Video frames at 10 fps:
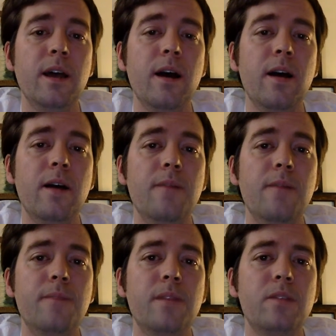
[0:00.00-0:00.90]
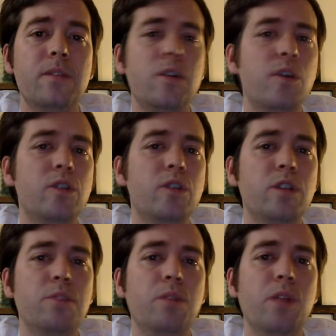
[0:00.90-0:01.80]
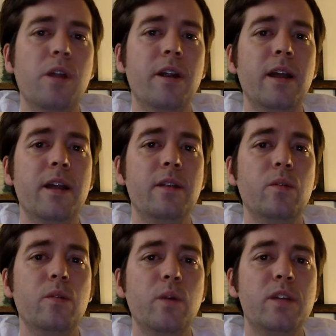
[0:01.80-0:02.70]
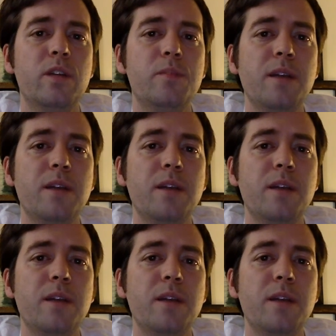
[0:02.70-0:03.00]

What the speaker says: Sanogo is a good player, and we expect